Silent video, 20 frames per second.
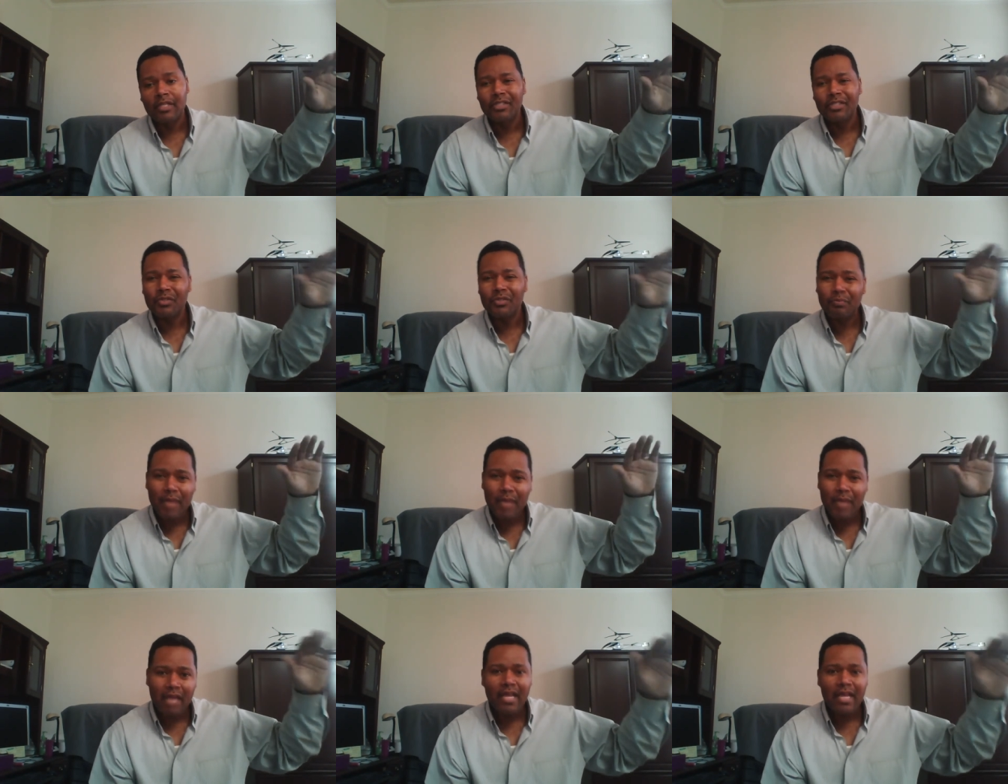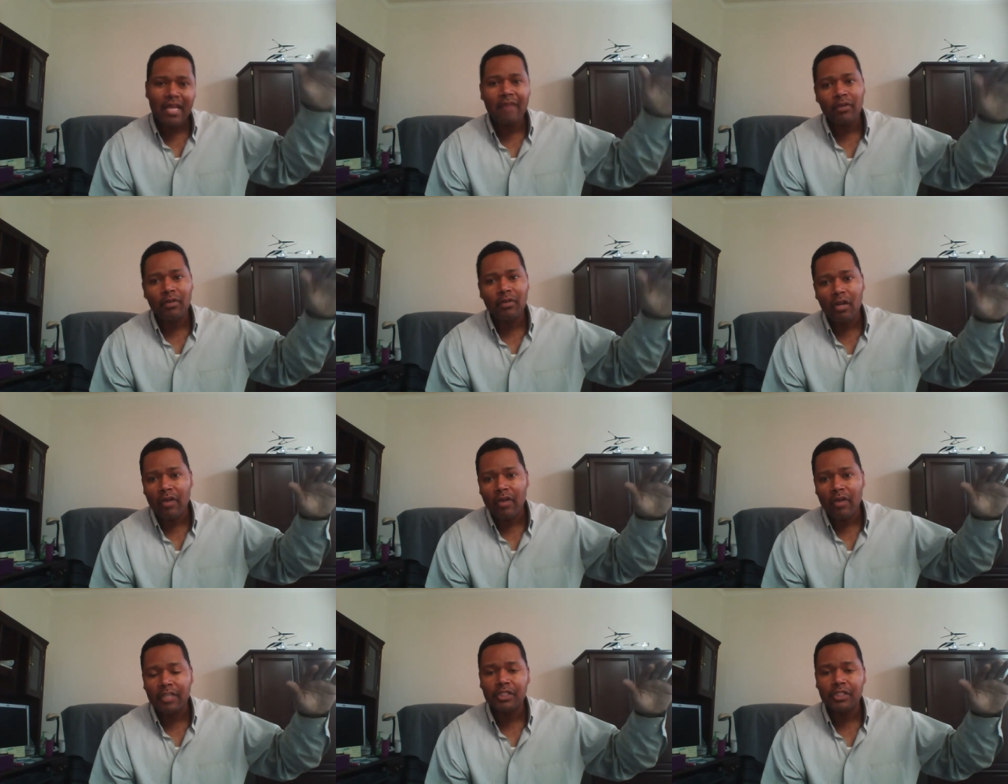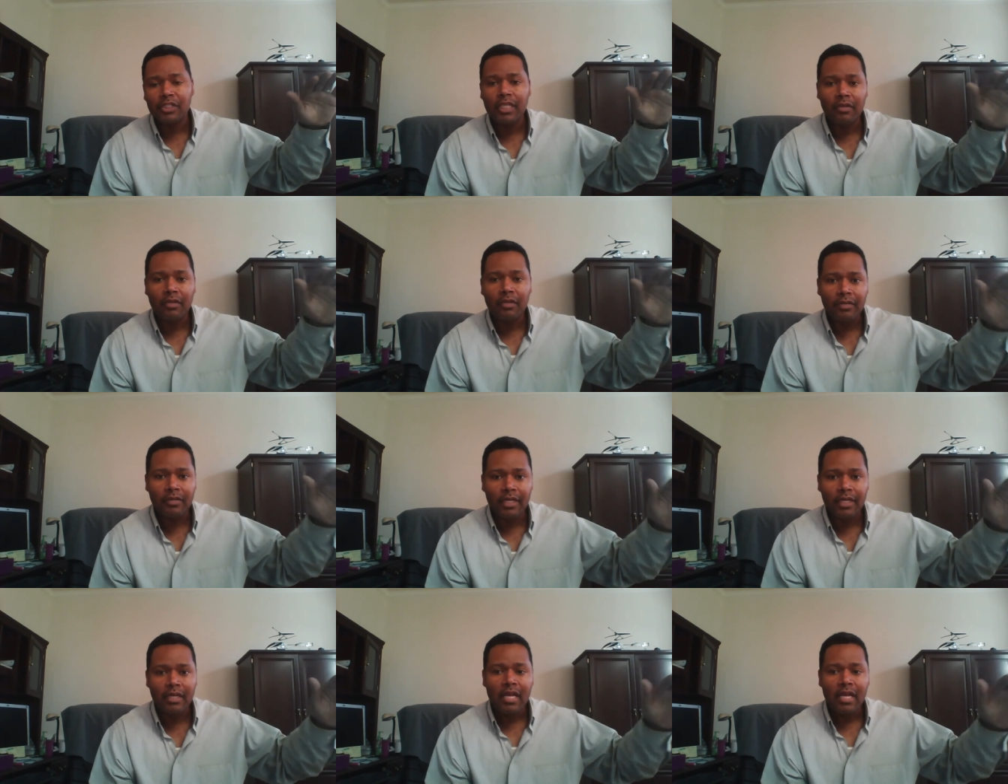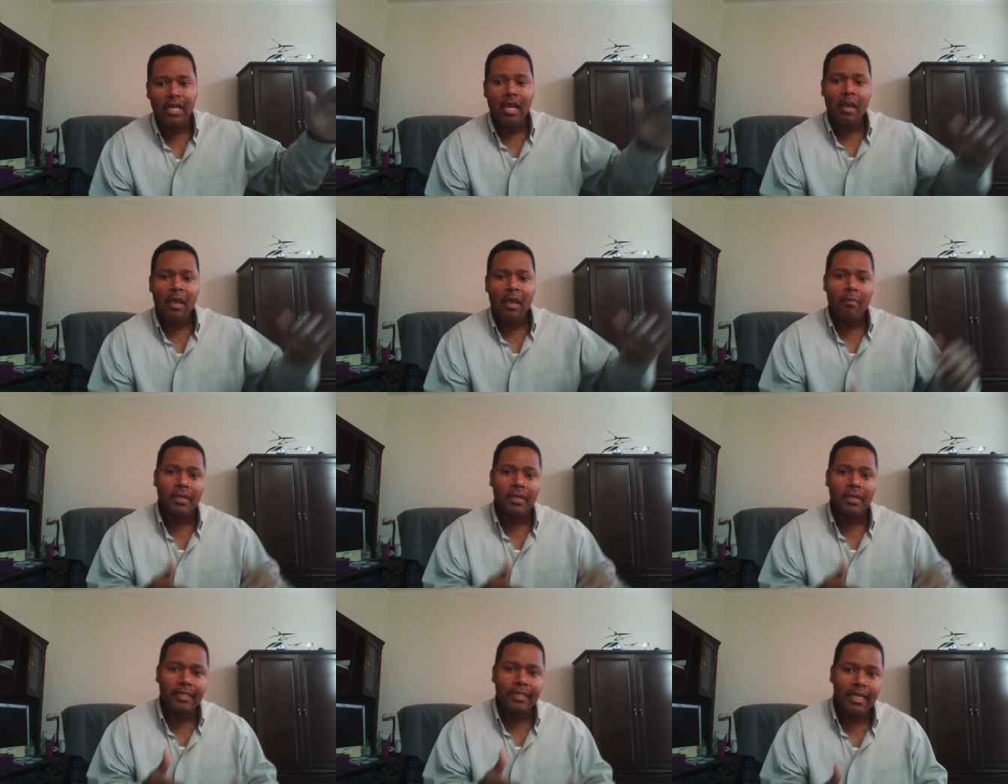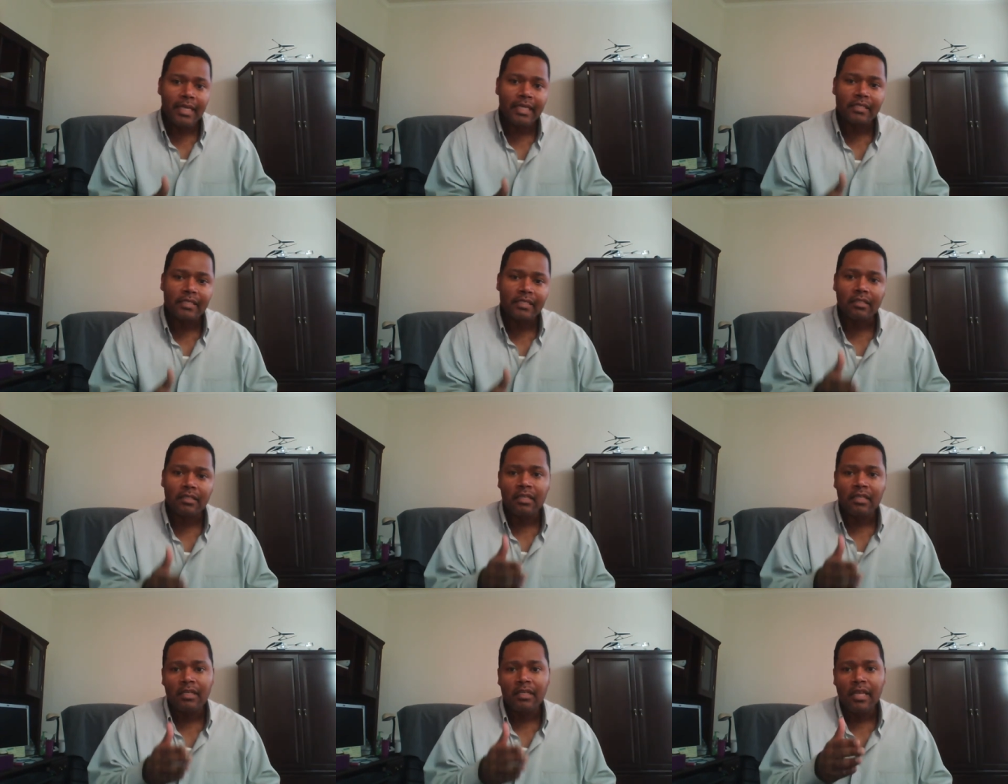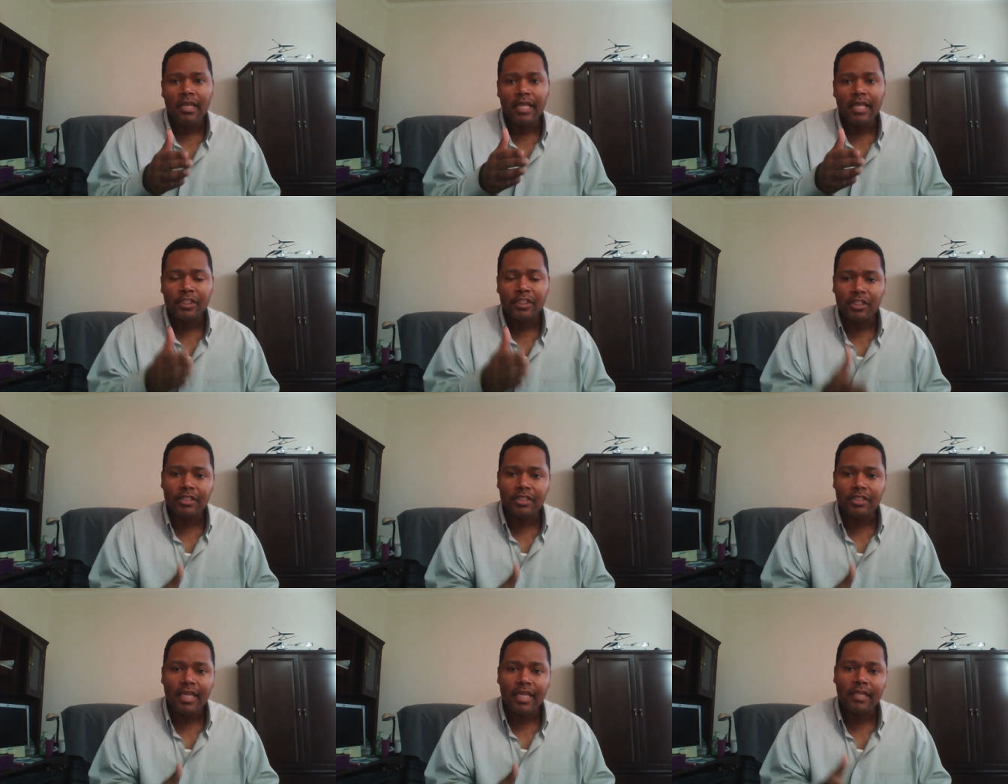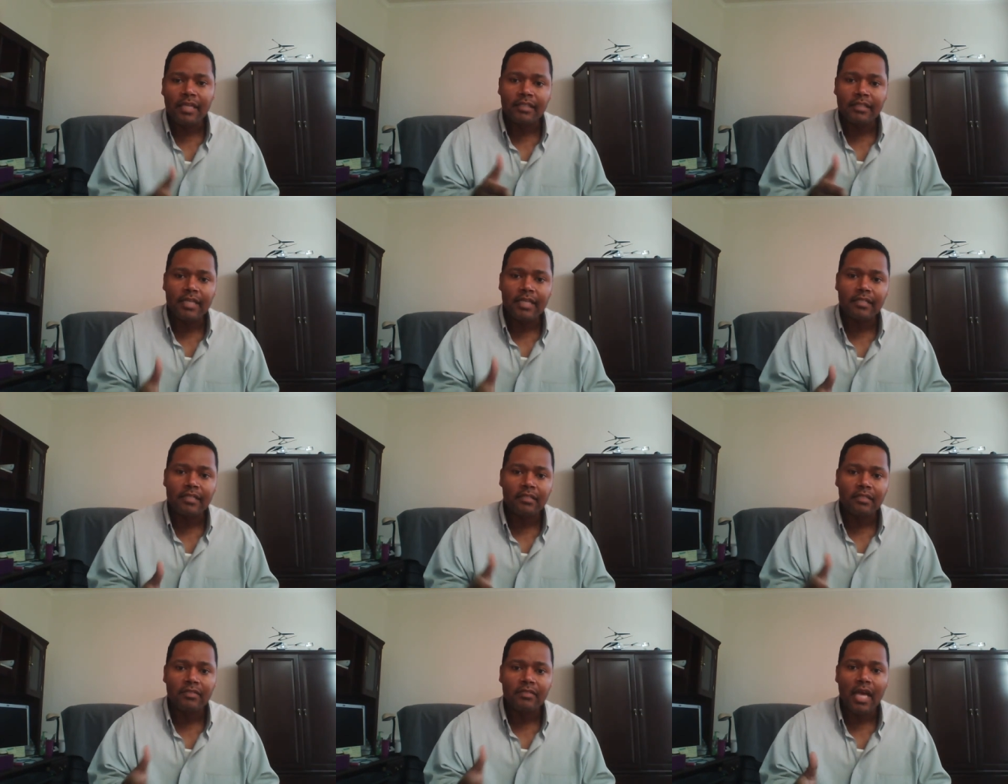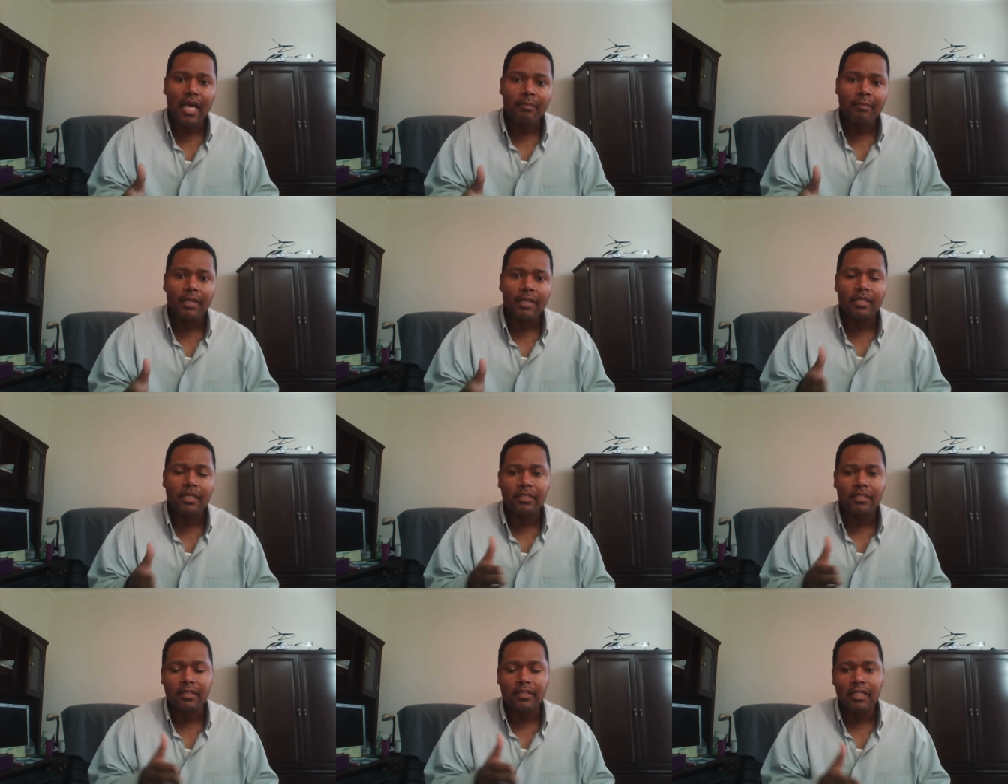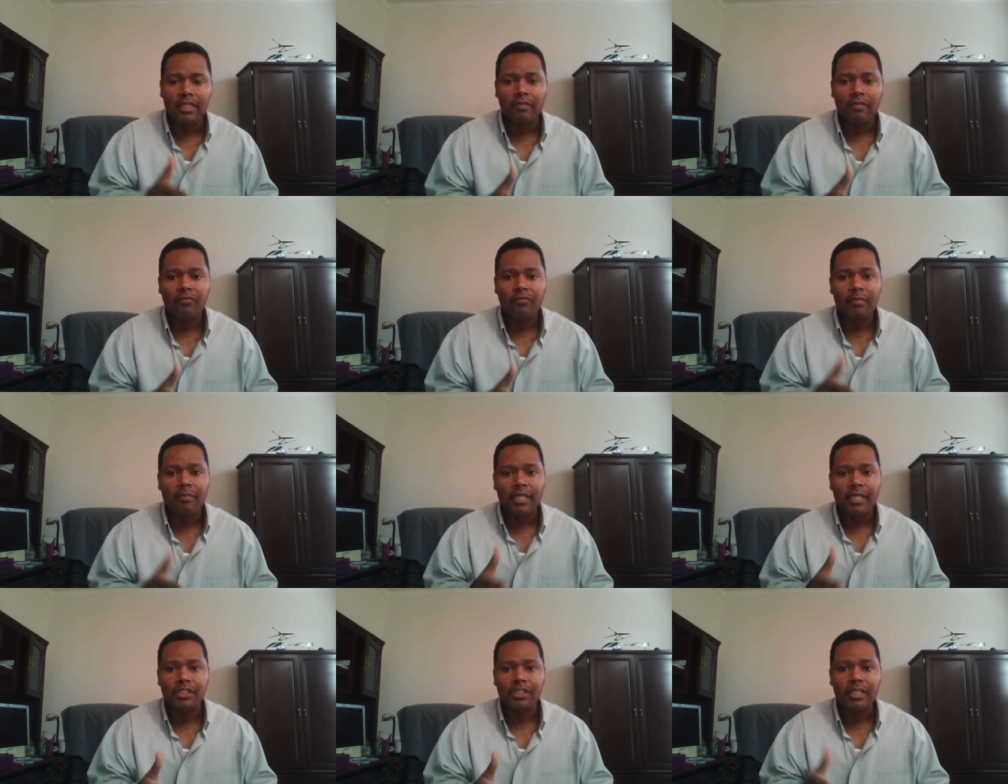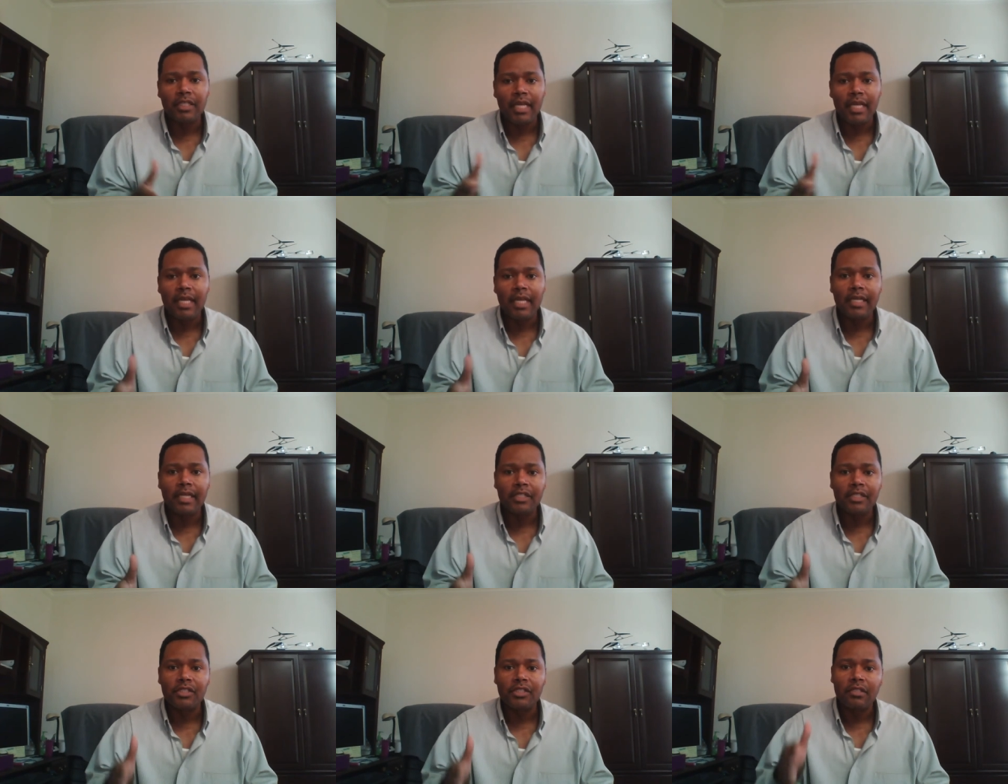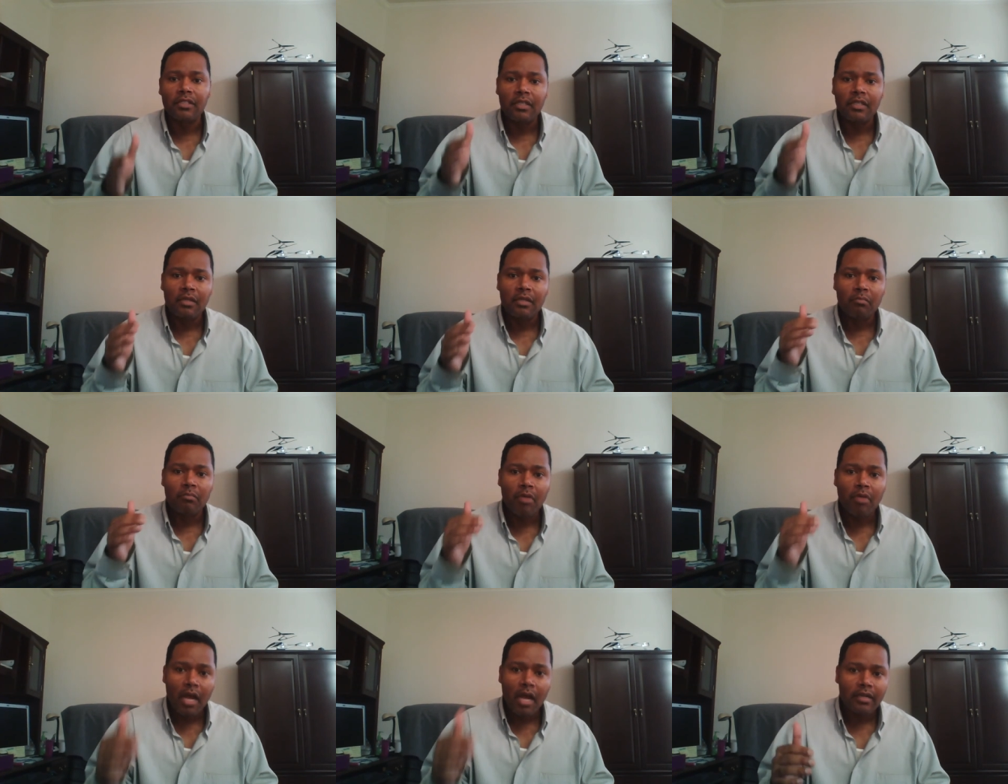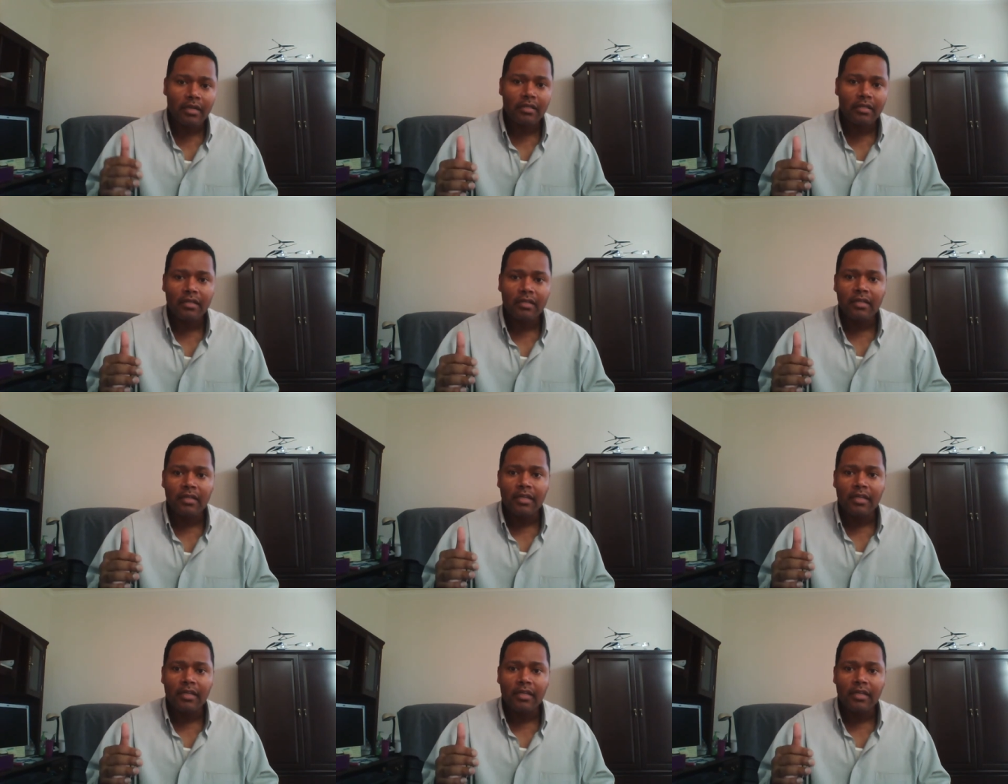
So it's bound to have a correction here and there, but again, it's it should stand the test of time because it's an information age product,